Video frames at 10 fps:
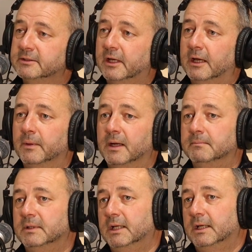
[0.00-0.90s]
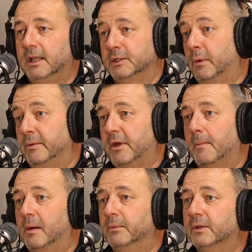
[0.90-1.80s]
So that's why we've
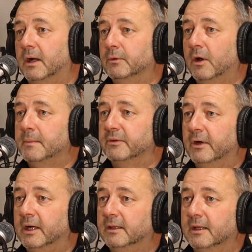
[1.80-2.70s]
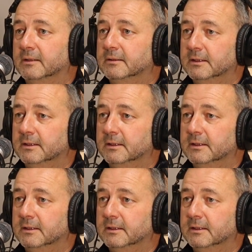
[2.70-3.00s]
come up with the whole climate friendly thing.